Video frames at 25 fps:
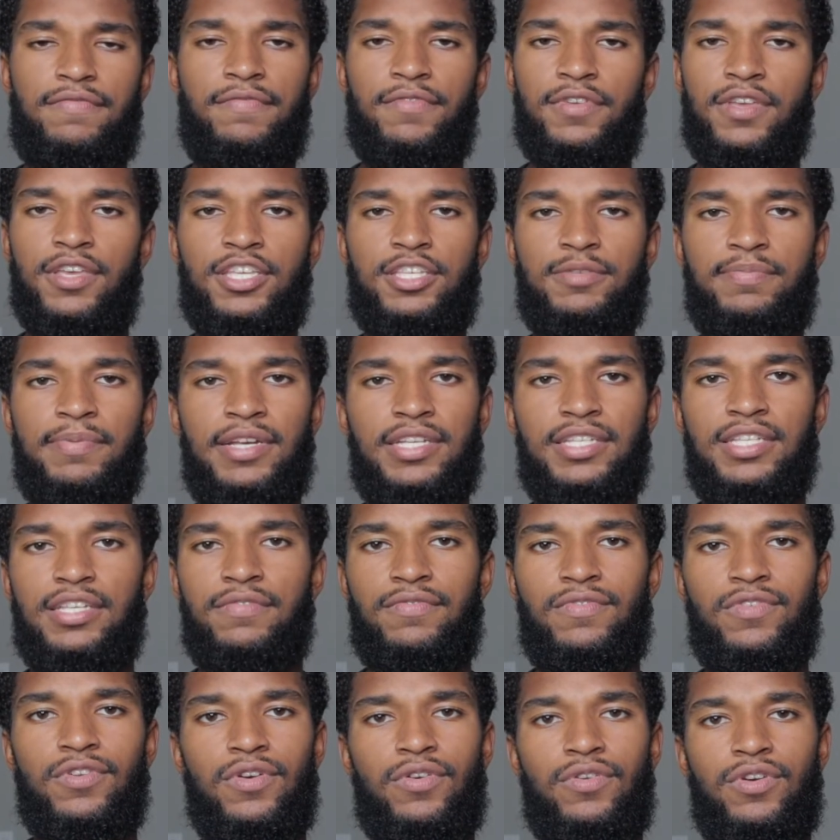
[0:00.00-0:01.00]
especially
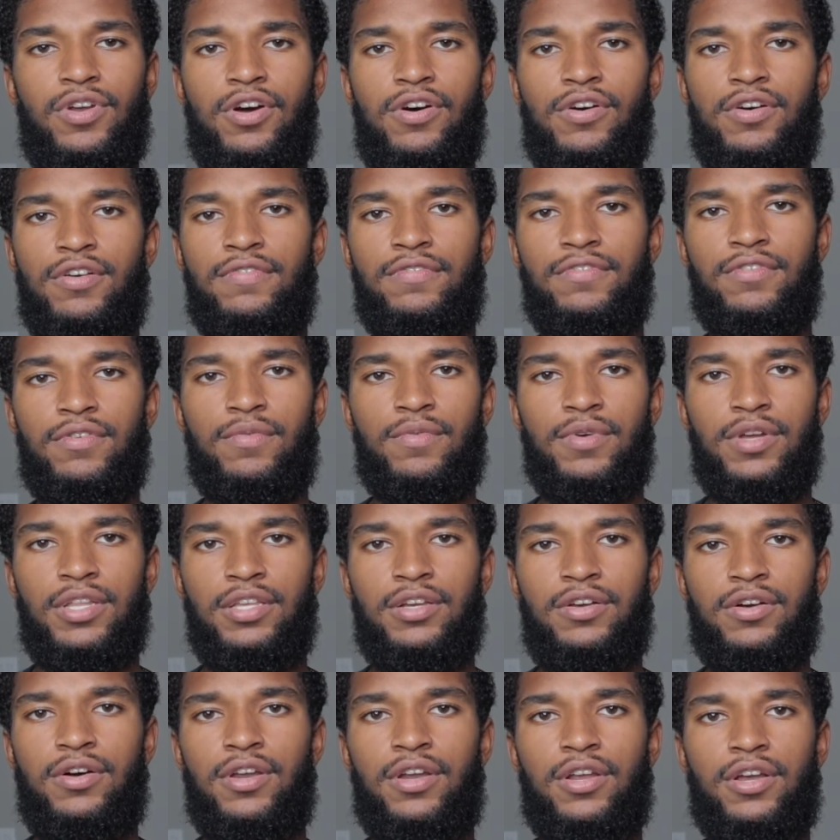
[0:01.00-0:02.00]
if you don't know if you're
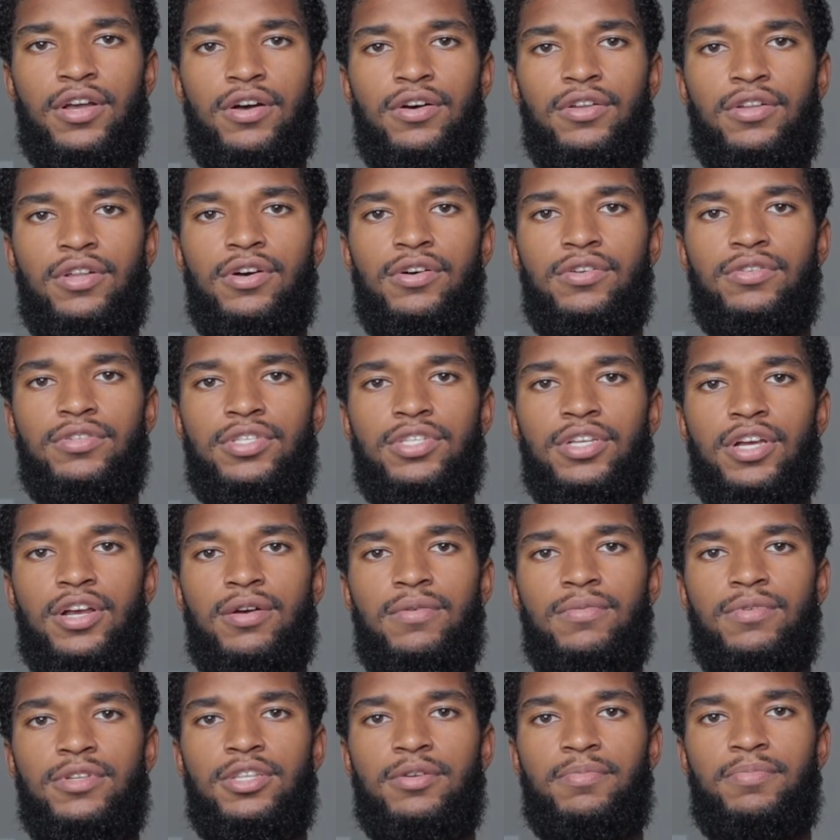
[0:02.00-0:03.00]
really going to go long
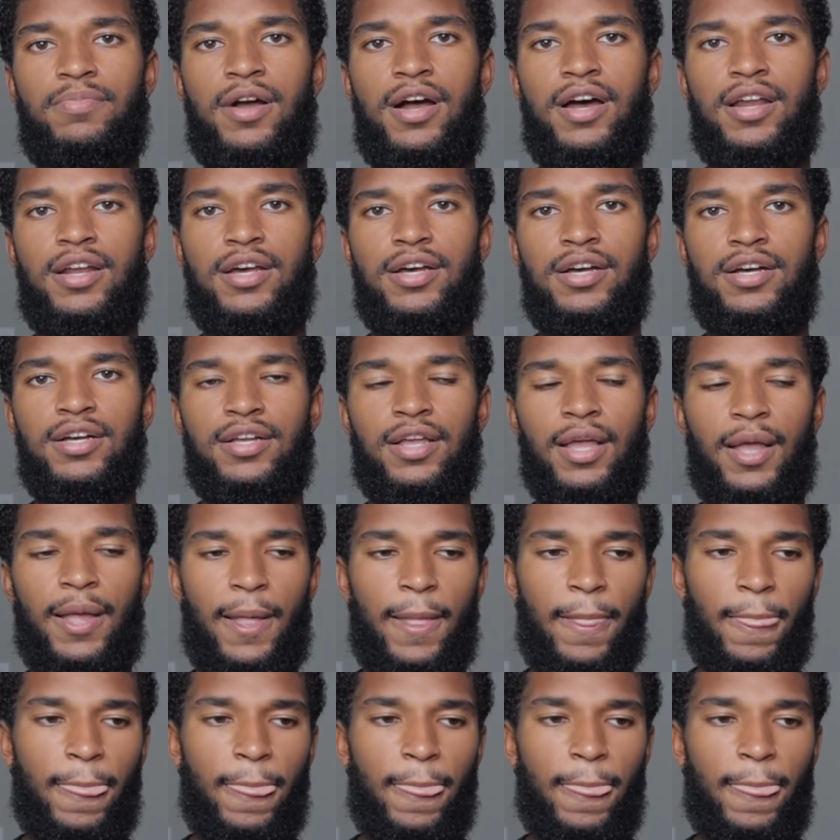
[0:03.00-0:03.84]
term with the product,